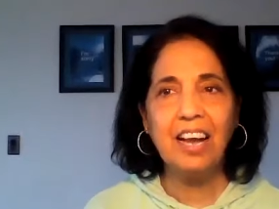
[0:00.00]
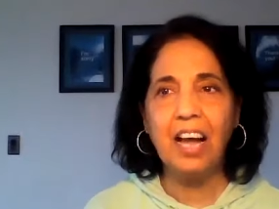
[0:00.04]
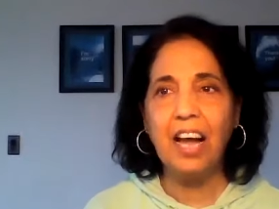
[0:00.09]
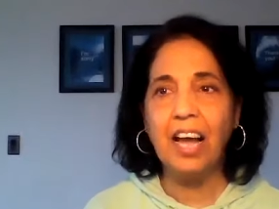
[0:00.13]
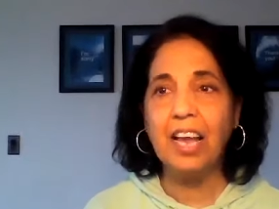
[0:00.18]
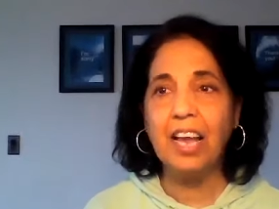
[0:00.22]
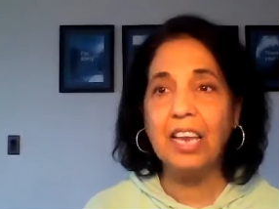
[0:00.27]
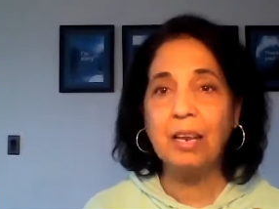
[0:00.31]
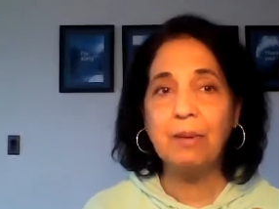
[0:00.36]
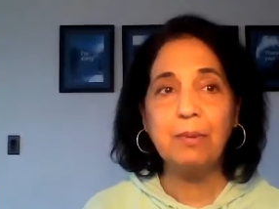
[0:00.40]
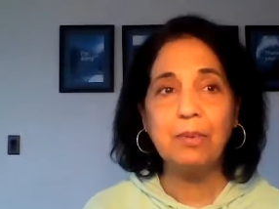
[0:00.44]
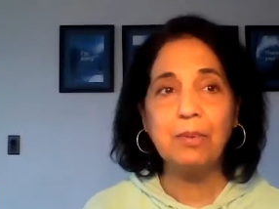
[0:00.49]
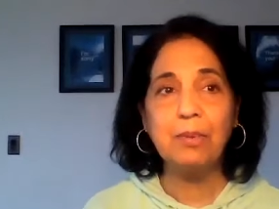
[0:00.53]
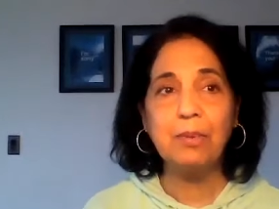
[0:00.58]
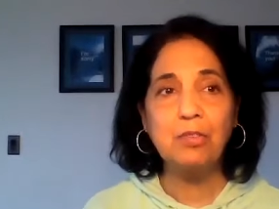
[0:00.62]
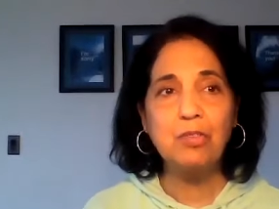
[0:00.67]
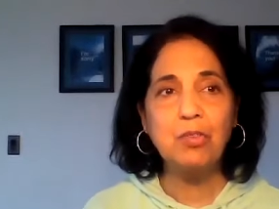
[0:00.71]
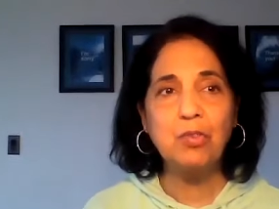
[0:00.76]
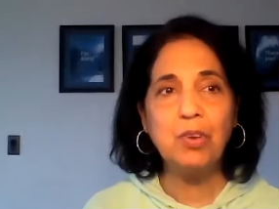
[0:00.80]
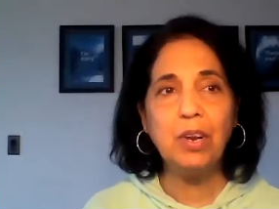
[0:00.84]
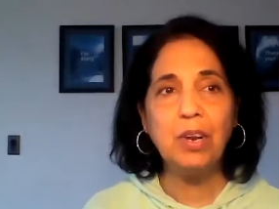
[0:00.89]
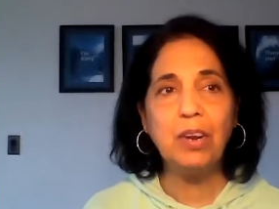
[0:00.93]
I am a
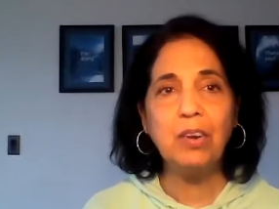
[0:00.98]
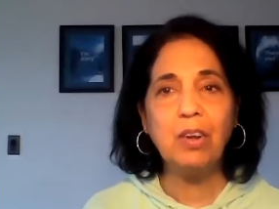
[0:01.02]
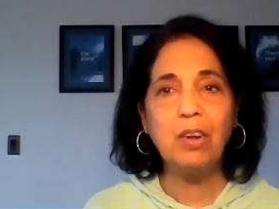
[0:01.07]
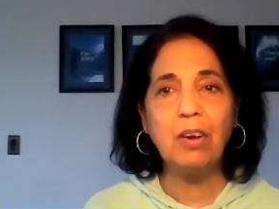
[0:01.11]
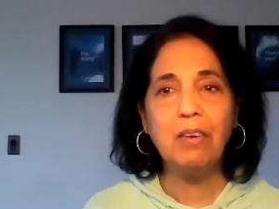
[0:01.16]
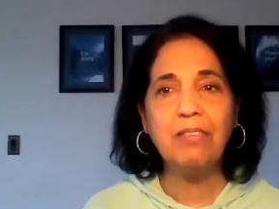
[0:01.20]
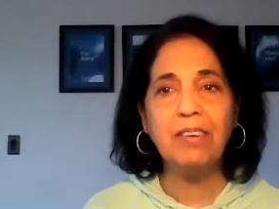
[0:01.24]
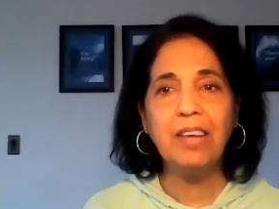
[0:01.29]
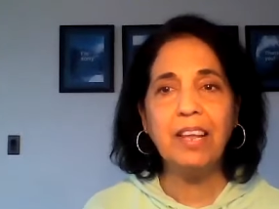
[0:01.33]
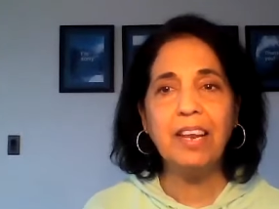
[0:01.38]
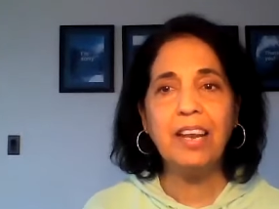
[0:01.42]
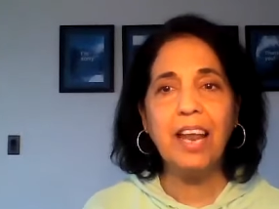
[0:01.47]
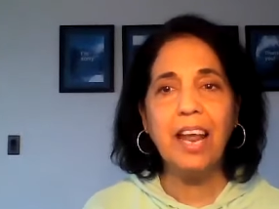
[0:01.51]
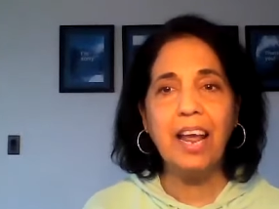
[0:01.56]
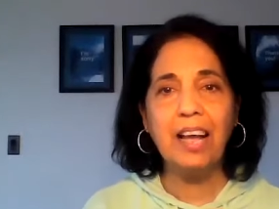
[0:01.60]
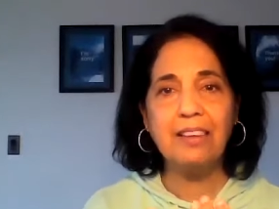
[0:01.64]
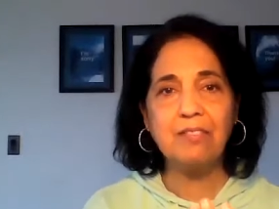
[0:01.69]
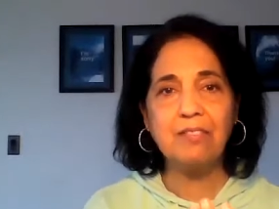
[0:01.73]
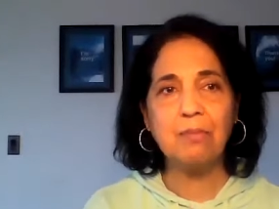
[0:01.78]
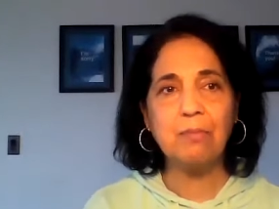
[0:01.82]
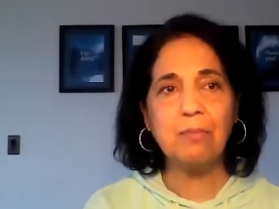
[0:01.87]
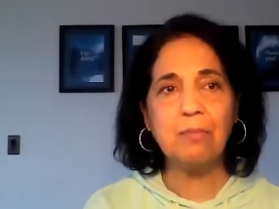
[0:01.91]
student of it
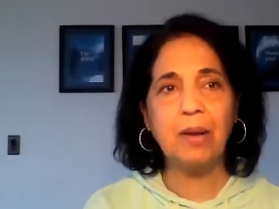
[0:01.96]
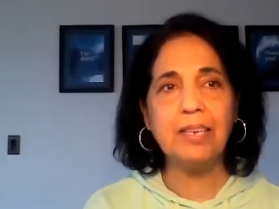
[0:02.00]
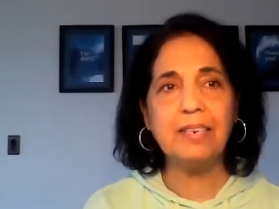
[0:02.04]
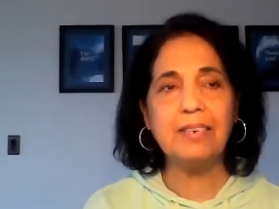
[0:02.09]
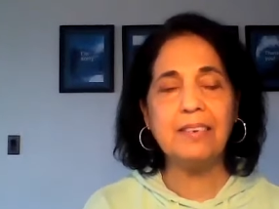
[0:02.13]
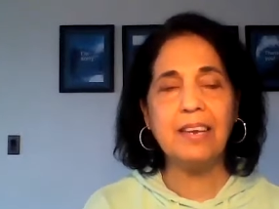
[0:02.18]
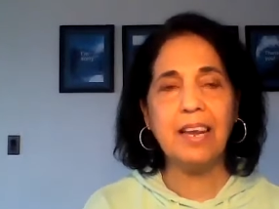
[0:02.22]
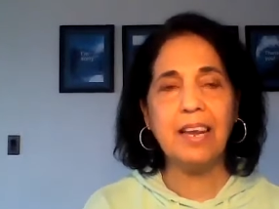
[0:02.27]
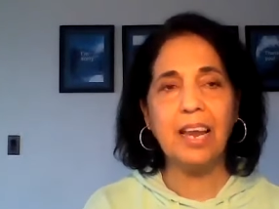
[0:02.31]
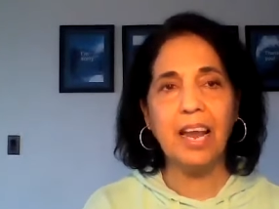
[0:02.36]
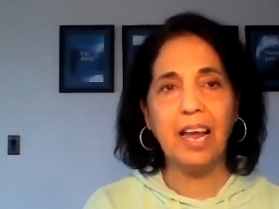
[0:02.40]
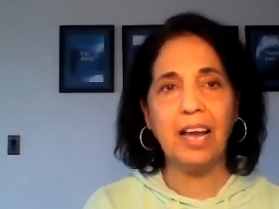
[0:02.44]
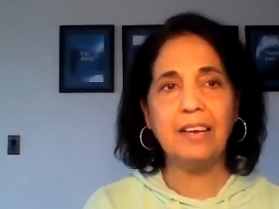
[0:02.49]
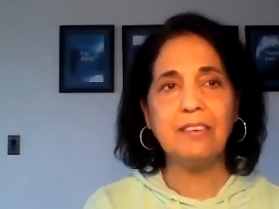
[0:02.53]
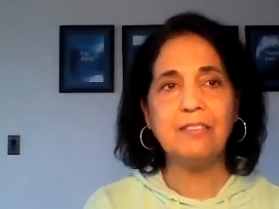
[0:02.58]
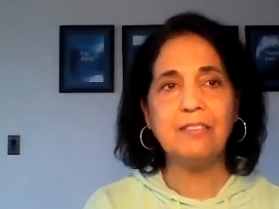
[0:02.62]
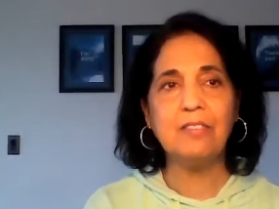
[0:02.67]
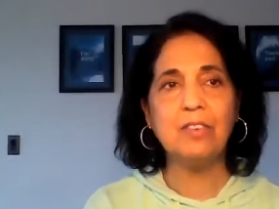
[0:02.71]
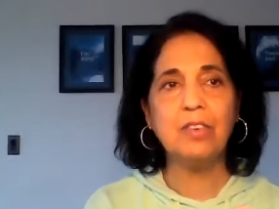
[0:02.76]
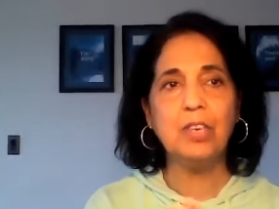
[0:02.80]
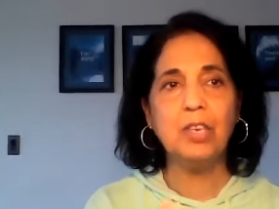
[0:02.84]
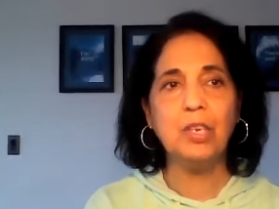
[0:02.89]
as much
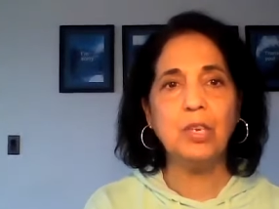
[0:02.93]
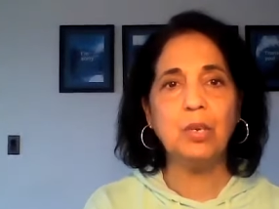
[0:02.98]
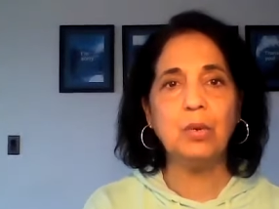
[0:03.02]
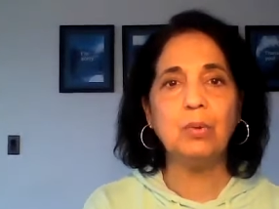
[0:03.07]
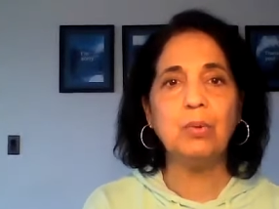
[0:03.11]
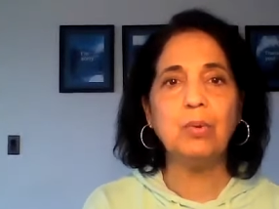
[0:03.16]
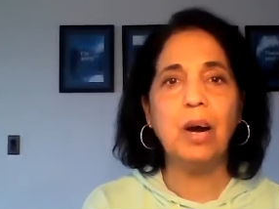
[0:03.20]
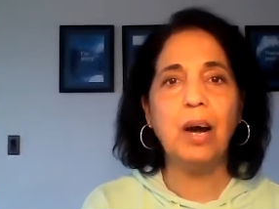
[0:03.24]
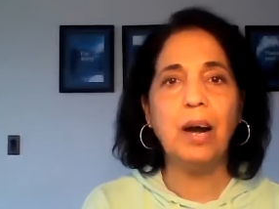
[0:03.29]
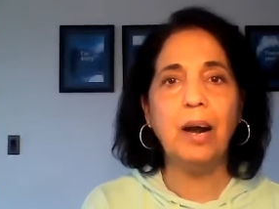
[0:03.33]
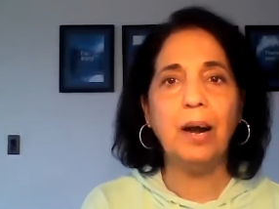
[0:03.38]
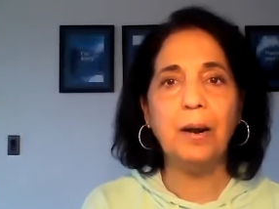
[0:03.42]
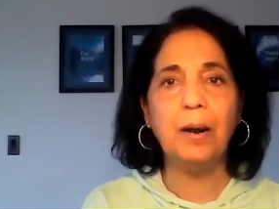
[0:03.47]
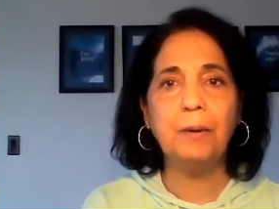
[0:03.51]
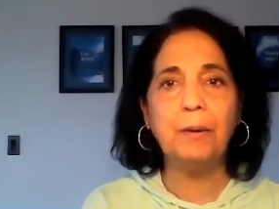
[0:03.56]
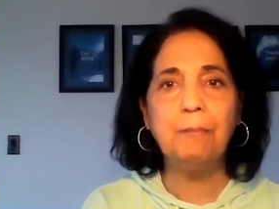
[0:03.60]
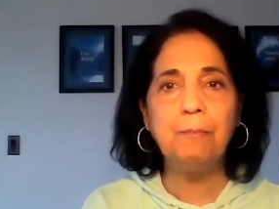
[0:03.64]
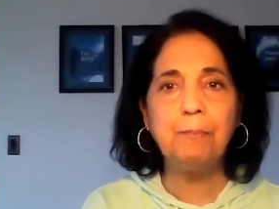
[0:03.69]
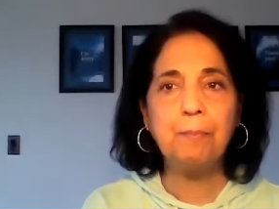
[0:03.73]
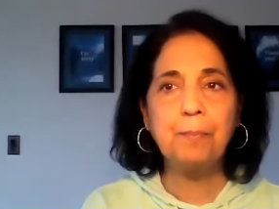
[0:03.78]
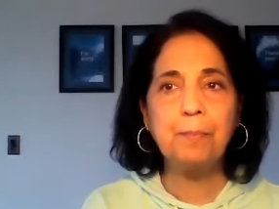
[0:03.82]
as you are.